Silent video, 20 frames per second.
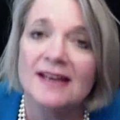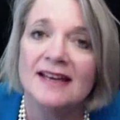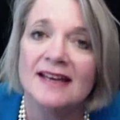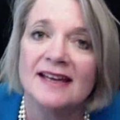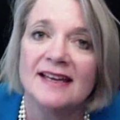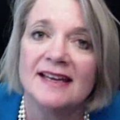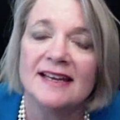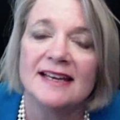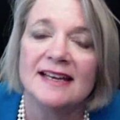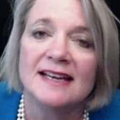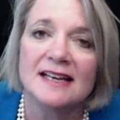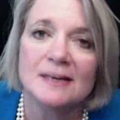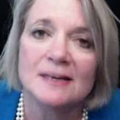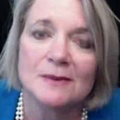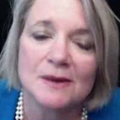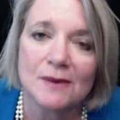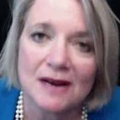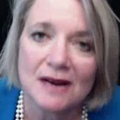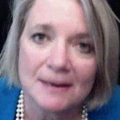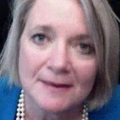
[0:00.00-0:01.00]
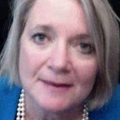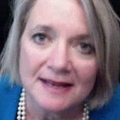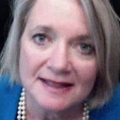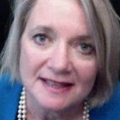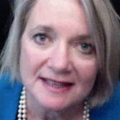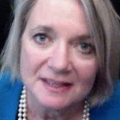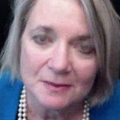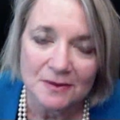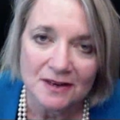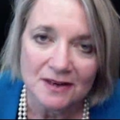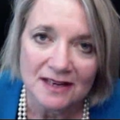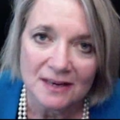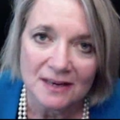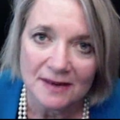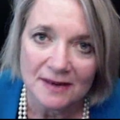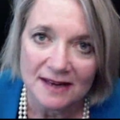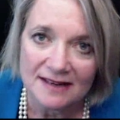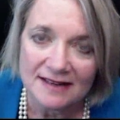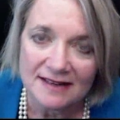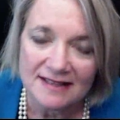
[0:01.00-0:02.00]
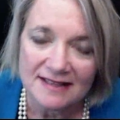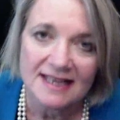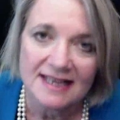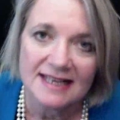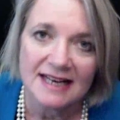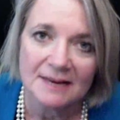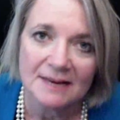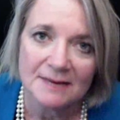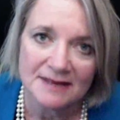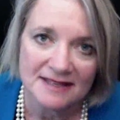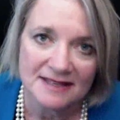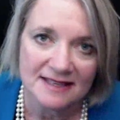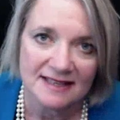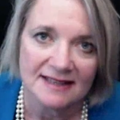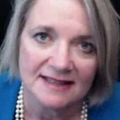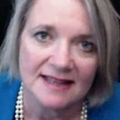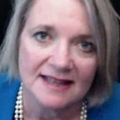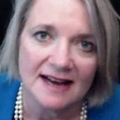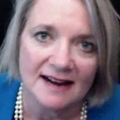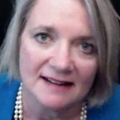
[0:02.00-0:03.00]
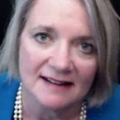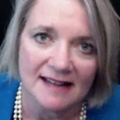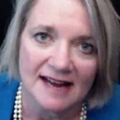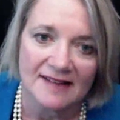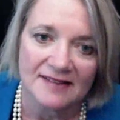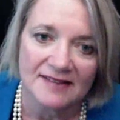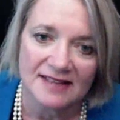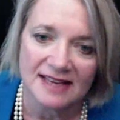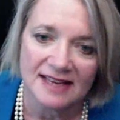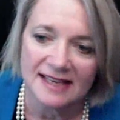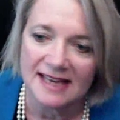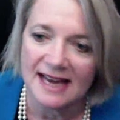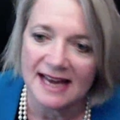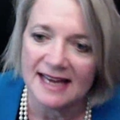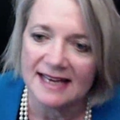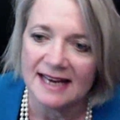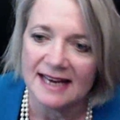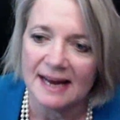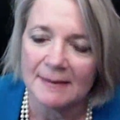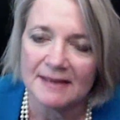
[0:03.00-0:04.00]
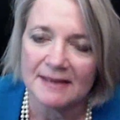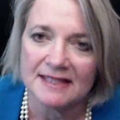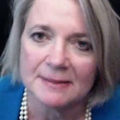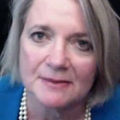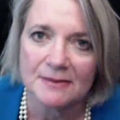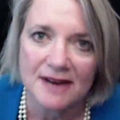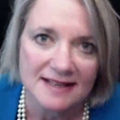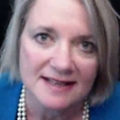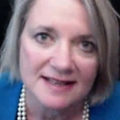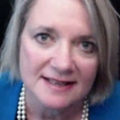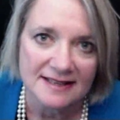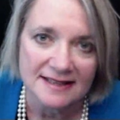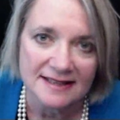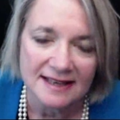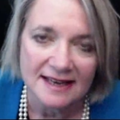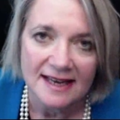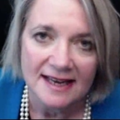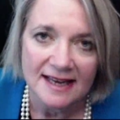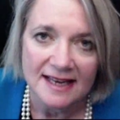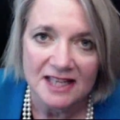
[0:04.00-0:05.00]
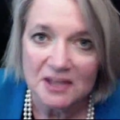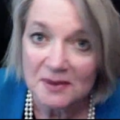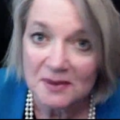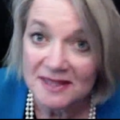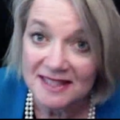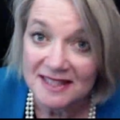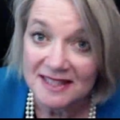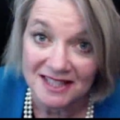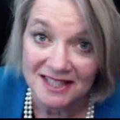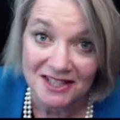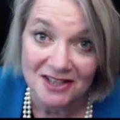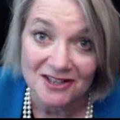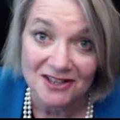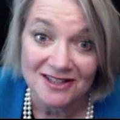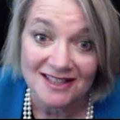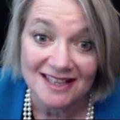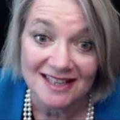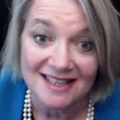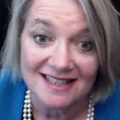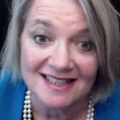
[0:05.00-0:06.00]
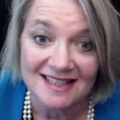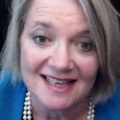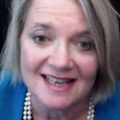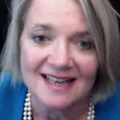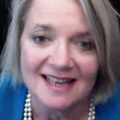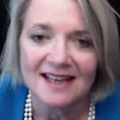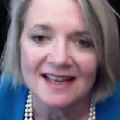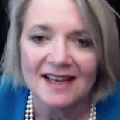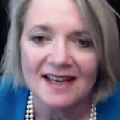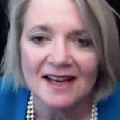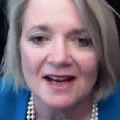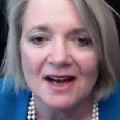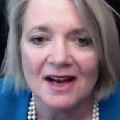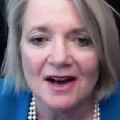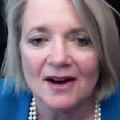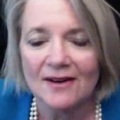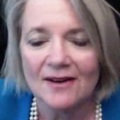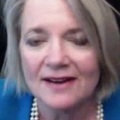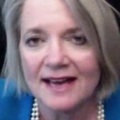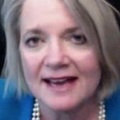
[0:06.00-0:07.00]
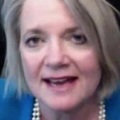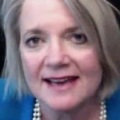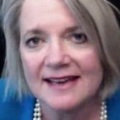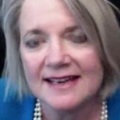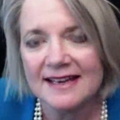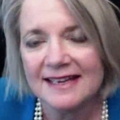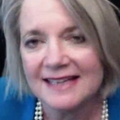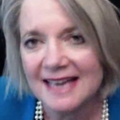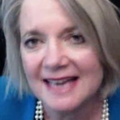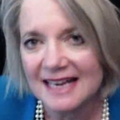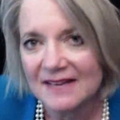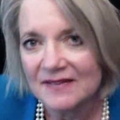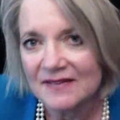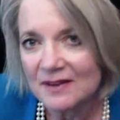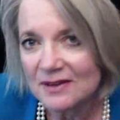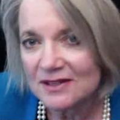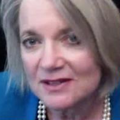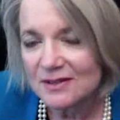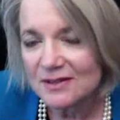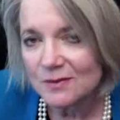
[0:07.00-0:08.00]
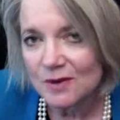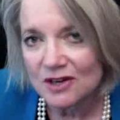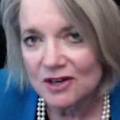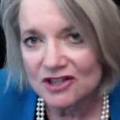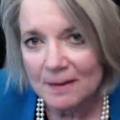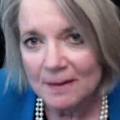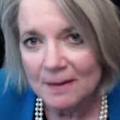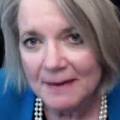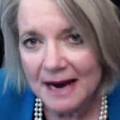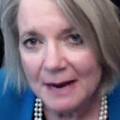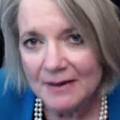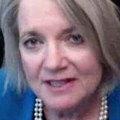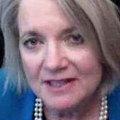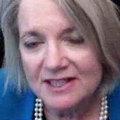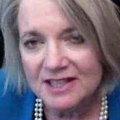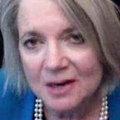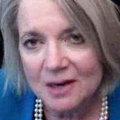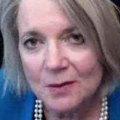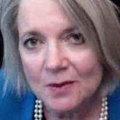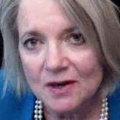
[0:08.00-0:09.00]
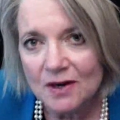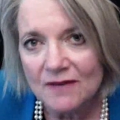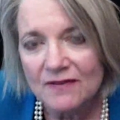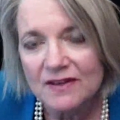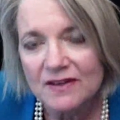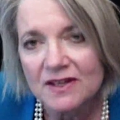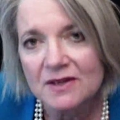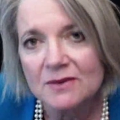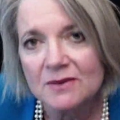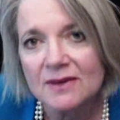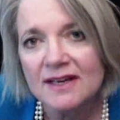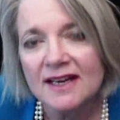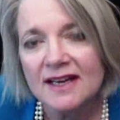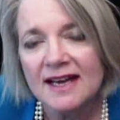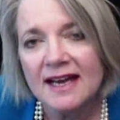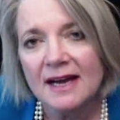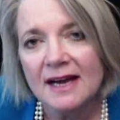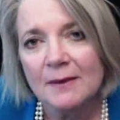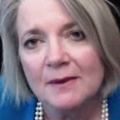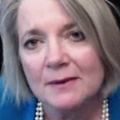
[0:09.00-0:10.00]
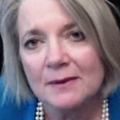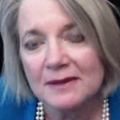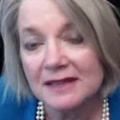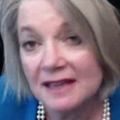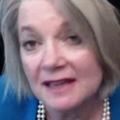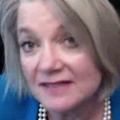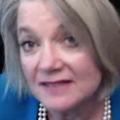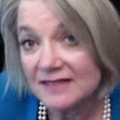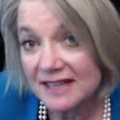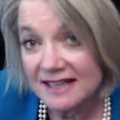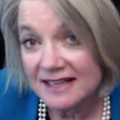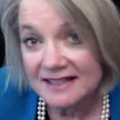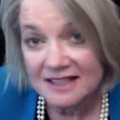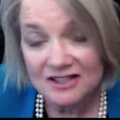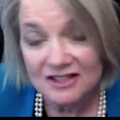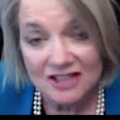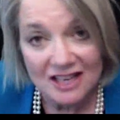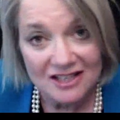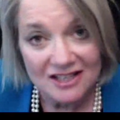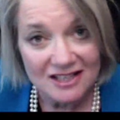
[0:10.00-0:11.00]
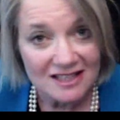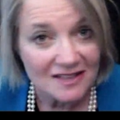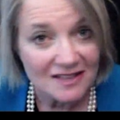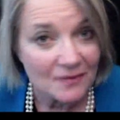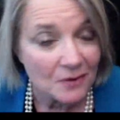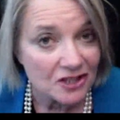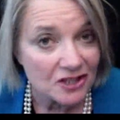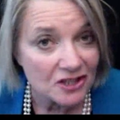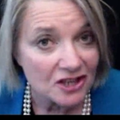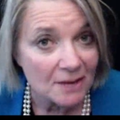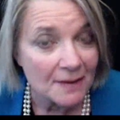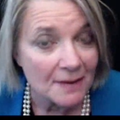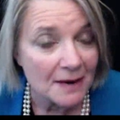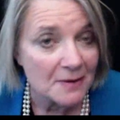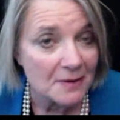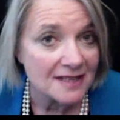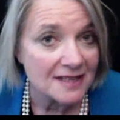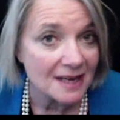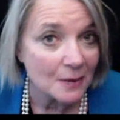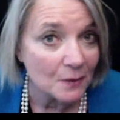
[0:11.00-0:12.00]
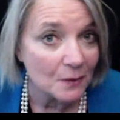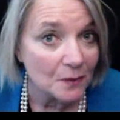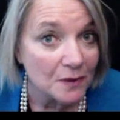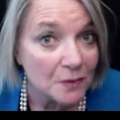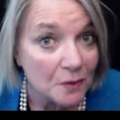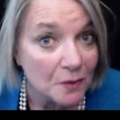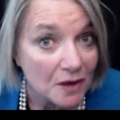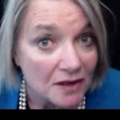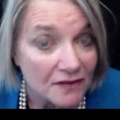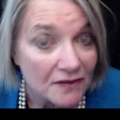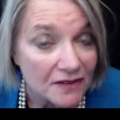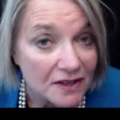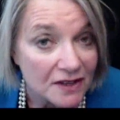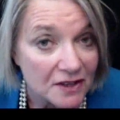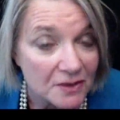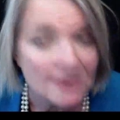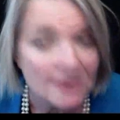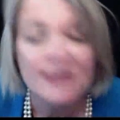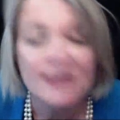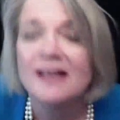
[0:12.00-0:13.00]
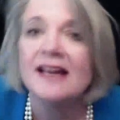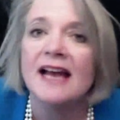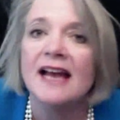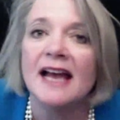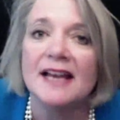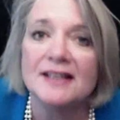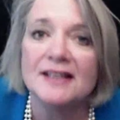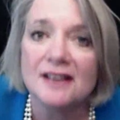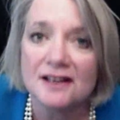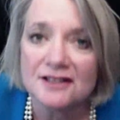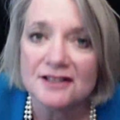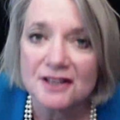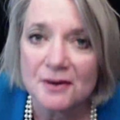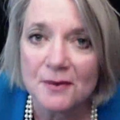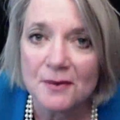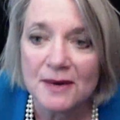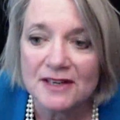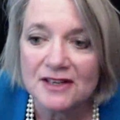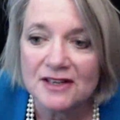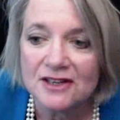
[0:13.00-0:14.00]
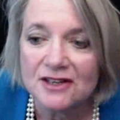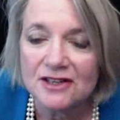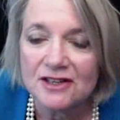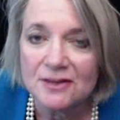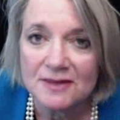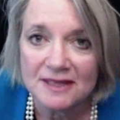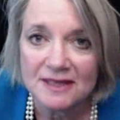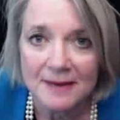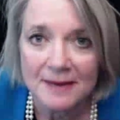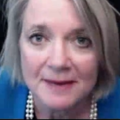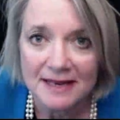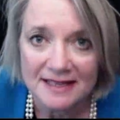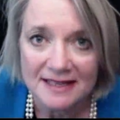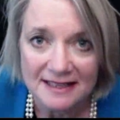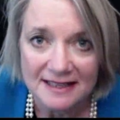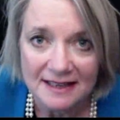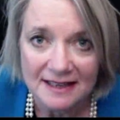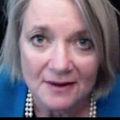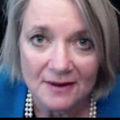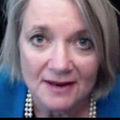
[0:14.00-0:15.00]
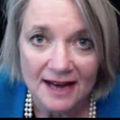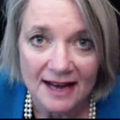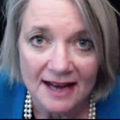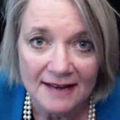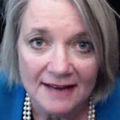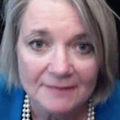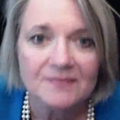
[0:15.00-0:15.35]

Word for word: and we want to make this work, and we understand how busy our lives can get and how many surprises and twists and turns they can take, okay? And again, if those workshop hours don't work for you, we would love to hear suggestions of workshop hours that would work for you and also when you could do independent, okay?